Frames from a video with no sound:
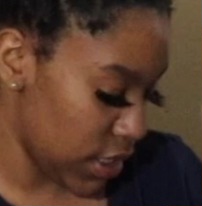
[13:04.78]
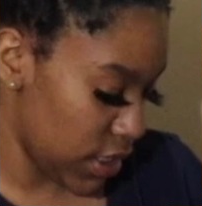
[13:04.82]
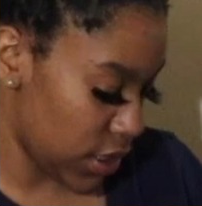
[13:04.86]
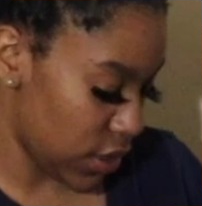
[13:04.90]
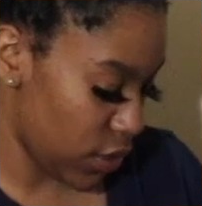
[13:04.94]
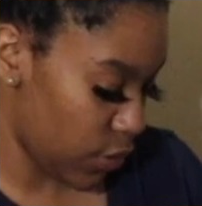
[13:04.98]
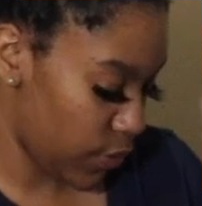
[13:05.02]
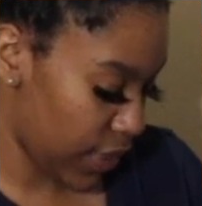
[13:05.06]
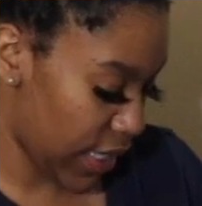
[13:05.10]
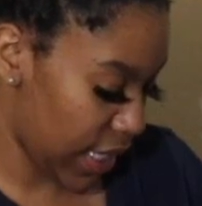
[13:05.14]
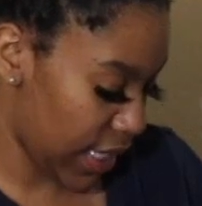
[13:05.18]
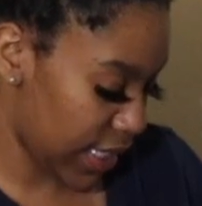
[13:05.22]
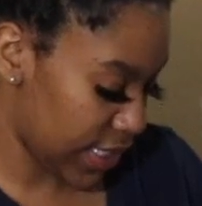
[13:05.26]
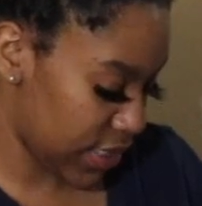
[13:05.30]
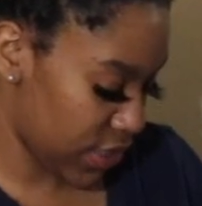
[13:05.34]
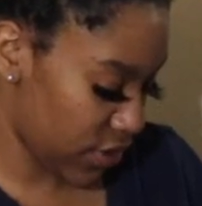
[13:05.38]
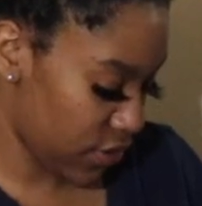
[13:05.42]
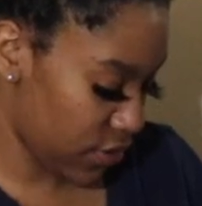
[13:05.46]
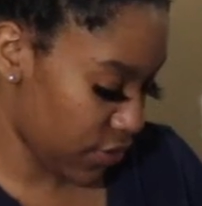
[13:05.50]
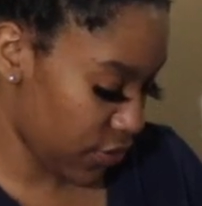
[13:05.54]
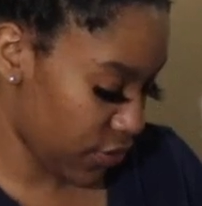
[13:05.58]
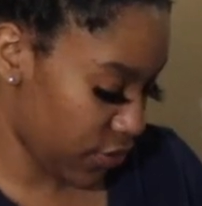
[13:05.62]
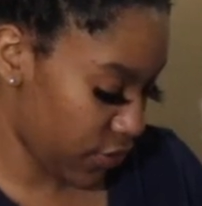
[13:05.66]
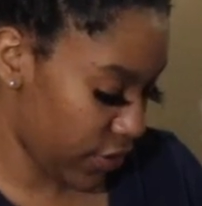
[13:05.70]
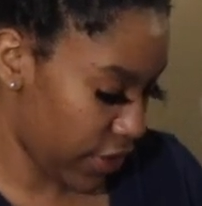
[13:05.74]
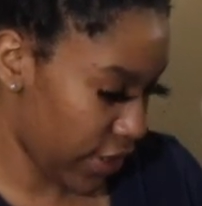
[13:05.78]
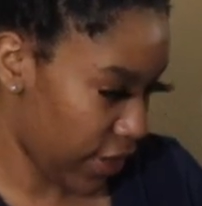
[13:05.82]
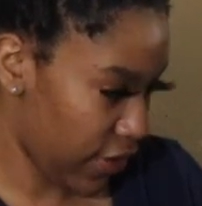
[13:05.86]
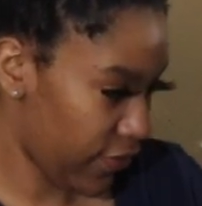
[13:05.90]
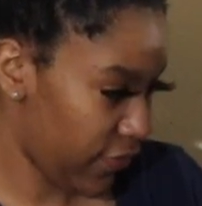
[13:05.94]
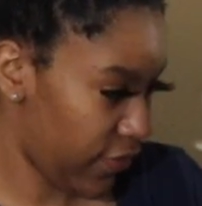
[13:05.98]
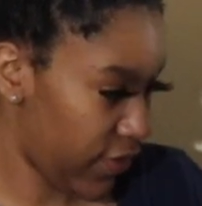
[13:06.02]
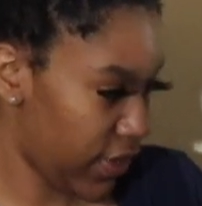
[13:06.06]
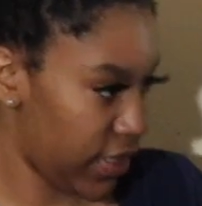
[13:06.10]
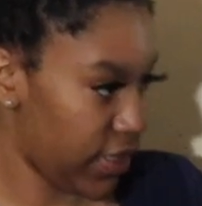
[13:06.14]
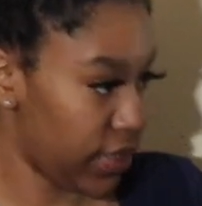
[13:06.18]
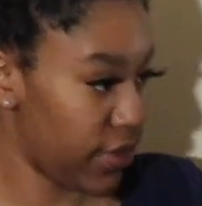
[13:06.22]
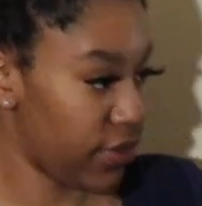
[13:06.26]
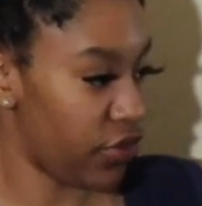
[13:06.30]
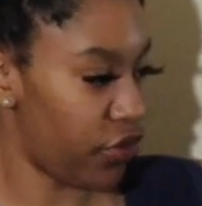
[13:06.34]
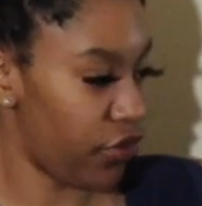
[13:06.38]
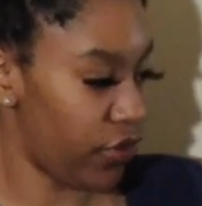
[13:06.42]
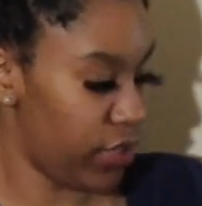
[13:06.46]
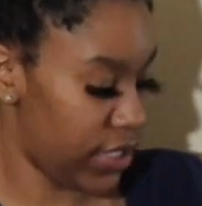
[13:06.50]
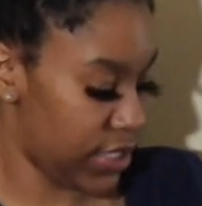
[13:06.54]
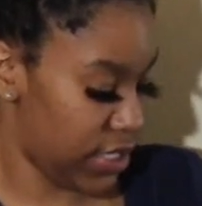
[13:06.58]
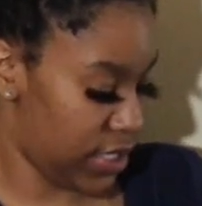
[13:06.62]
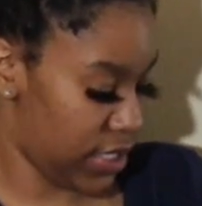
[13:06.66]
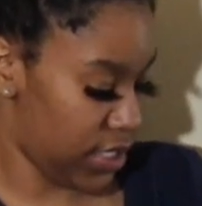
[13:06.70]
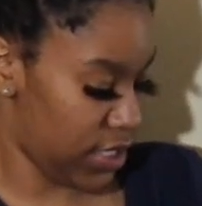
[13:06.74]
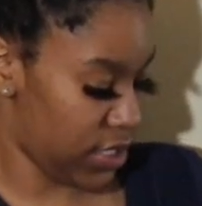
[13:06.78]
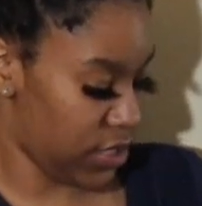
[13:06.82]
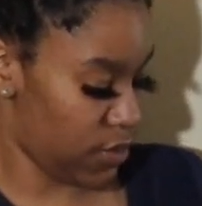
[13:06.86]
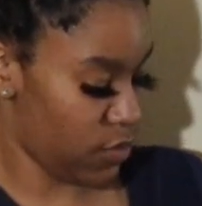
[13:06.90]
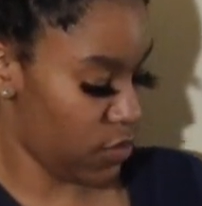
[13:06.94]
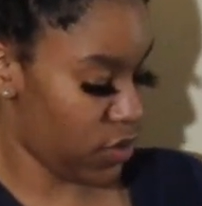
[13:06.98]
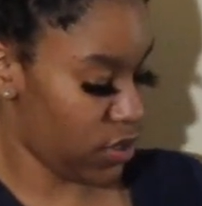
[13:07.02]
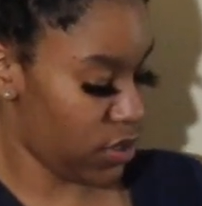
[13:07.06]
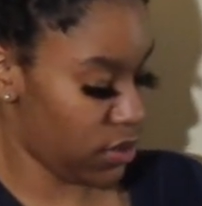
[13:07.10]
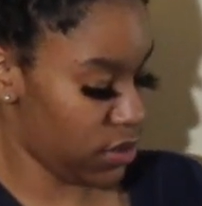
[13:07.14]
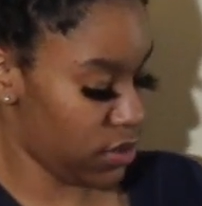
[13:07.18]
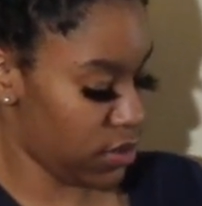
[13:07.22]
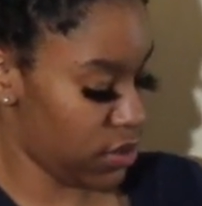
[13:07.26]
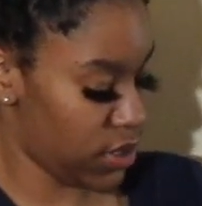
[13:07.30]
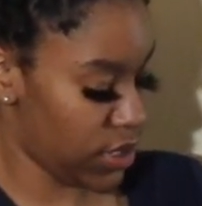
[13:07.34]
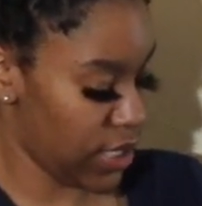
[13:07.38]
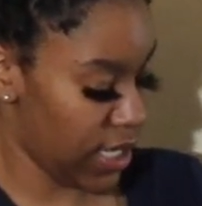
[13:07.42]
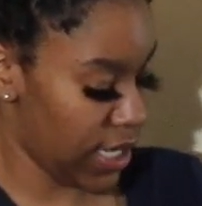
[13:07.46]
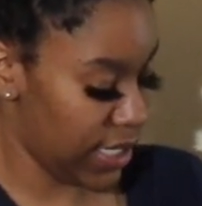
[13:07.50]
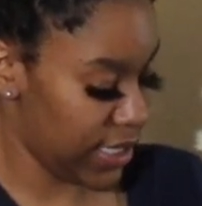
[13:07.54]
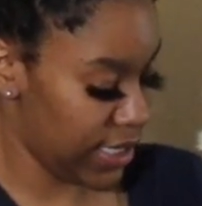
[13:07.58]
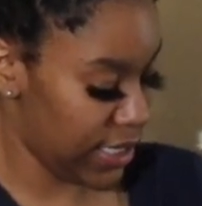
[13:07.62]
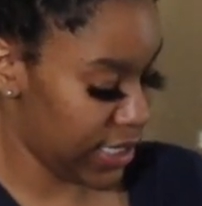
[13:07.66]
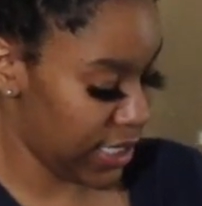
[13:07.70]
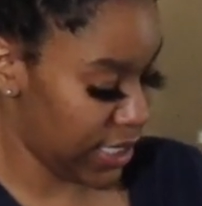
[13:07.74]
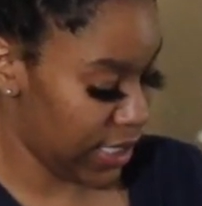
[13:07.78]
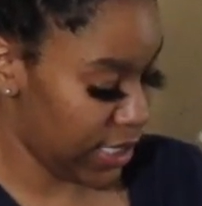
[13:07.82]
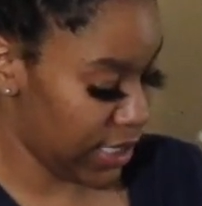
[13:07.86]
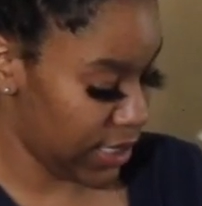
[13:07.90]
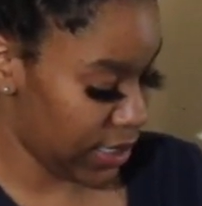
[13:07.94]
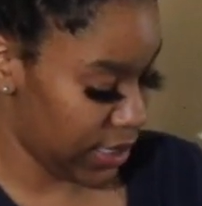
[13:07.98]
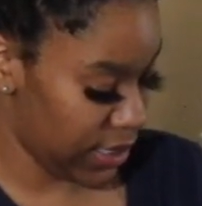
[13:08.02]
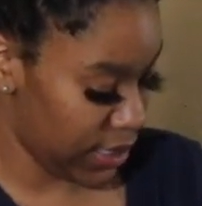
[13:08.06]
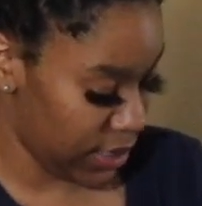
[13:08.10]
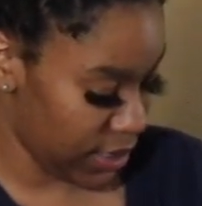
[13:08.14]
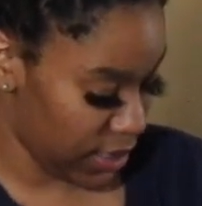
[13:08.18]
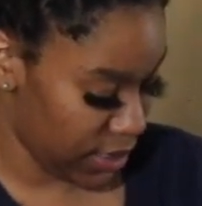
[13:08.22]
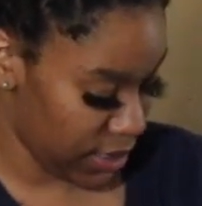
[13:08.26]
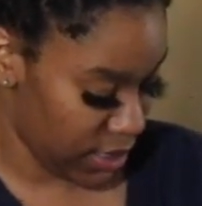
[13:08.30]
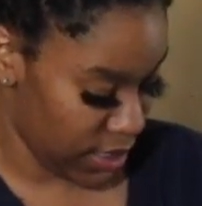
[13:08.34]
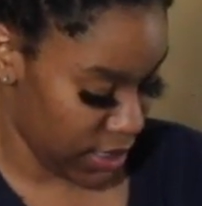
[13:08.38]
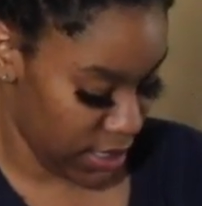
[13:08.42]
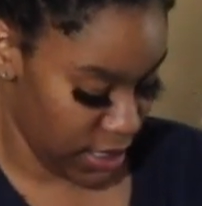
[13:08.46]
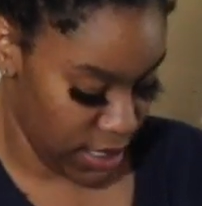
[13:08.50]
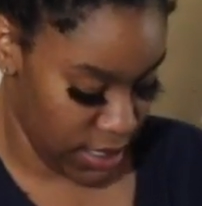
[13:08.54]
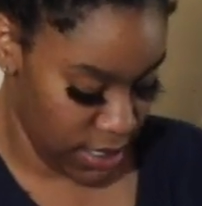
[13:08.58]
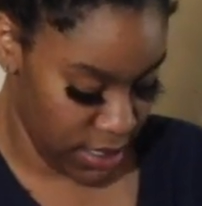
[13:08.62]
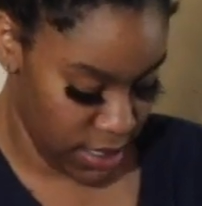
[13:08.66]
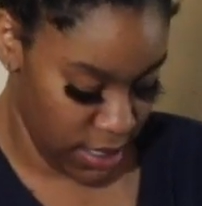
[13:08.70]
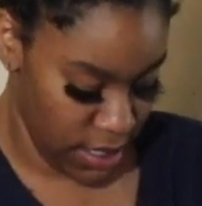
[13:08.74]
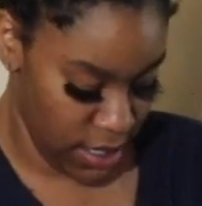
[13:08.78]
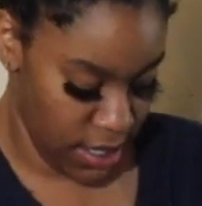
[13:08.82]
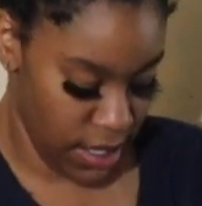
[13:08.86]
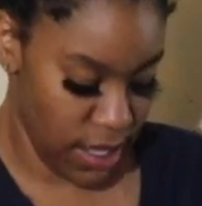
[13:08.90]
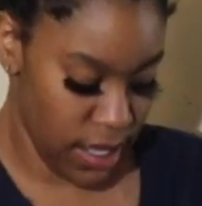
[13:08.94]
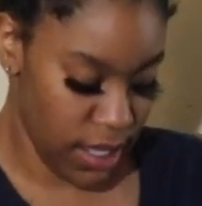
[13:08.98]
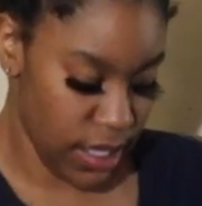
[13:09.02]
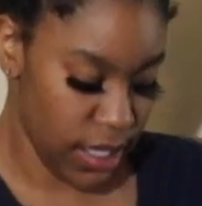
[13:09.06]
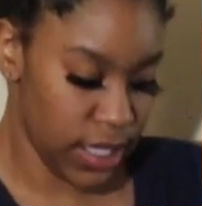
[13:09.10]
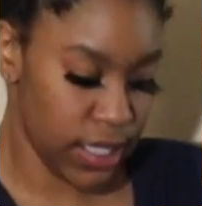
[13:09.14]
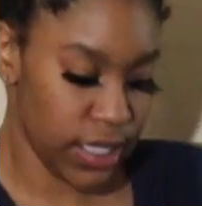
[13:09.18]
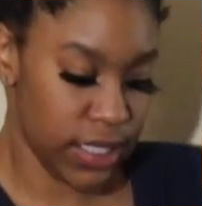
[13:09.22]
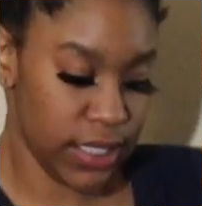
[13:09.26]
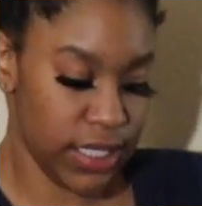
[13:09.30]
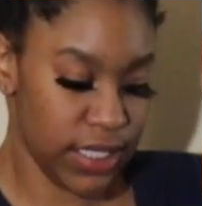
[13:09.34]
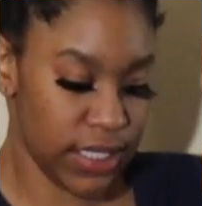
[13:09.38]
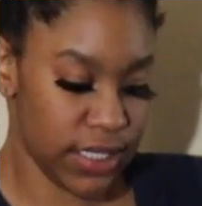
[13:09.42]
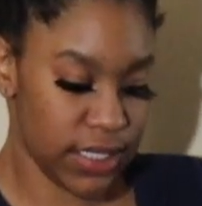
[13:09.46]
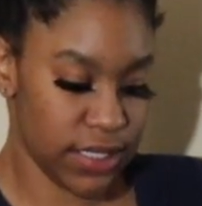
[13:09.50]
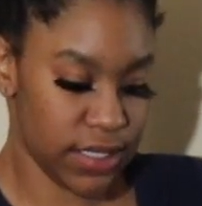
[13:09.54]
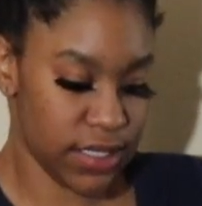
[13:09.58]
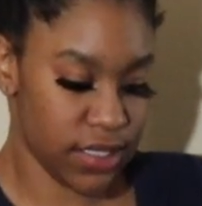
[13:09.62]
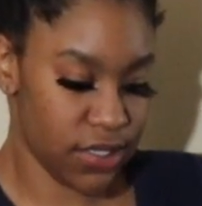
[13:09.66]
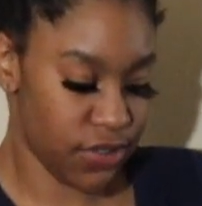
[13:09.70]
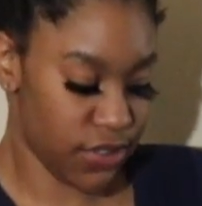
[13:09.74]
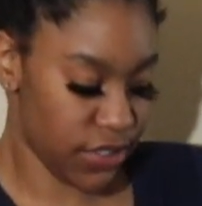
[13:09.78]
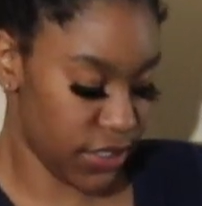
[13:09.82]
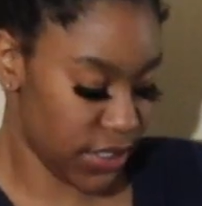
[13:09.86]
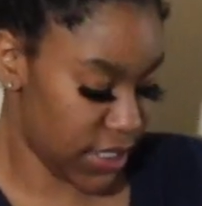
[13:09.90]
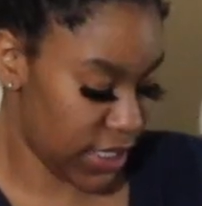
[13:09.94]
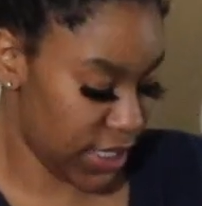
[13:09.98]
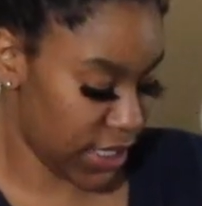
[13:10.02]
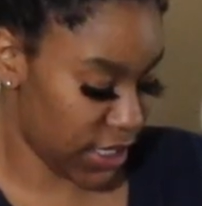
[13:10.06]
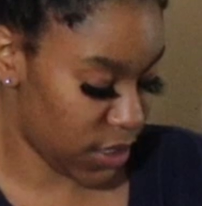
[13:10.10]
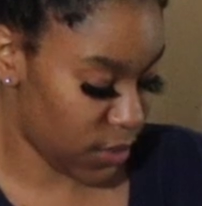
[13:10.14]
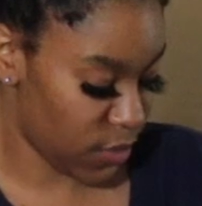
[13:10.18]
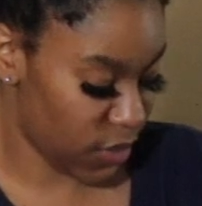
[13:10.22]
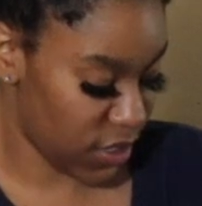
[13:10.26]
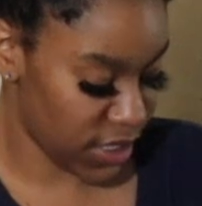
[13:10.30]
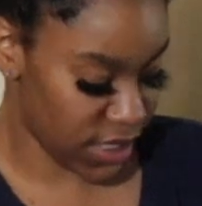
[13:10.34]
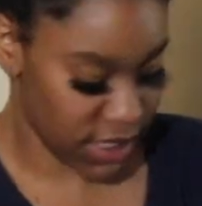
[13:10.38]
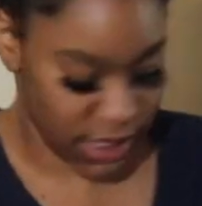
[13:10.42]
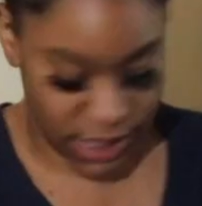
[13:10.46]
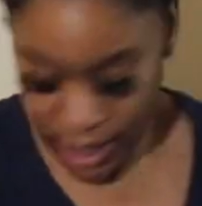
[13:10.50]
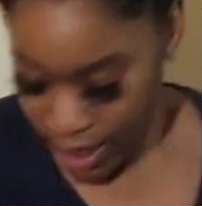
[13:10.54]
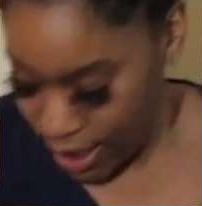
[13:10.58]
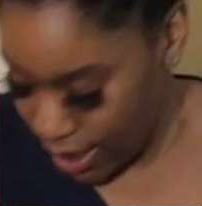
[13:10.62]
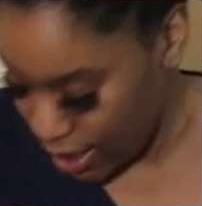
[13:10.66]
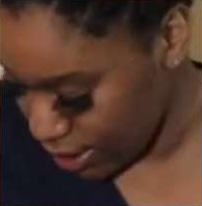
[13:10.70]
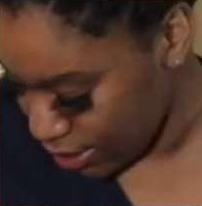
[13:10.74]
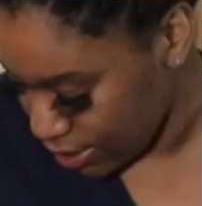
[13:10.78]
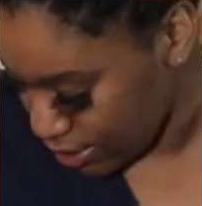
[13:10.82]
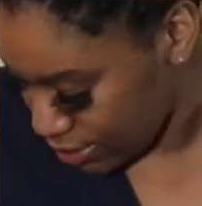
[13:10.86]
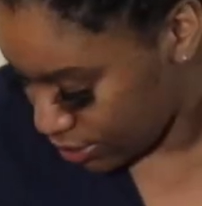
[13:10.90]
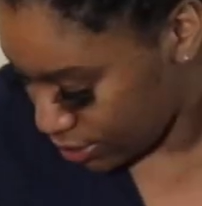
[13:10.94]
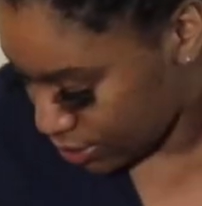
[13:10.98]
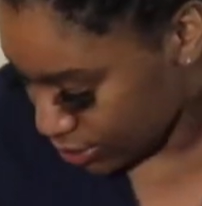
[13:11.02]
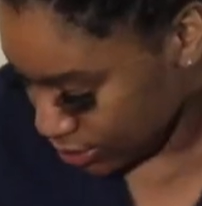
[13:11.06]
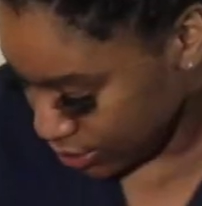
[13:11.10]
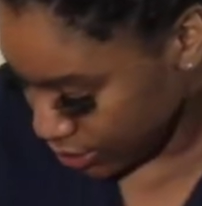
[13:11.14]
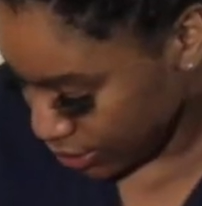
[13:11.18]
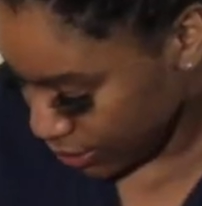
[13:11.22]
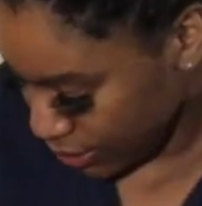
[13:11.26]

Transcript: So we got 0 to 3 outfit, 3 to 6 months. And then this is 0 to 6 month socks.